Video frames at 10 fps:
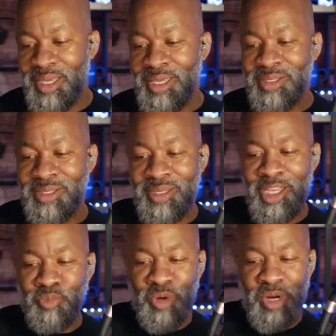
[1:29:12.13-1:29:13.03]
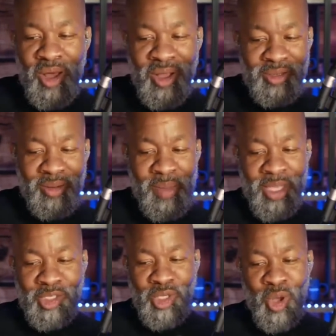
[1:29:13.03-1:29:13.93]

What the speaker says: it's pretty awesome, man.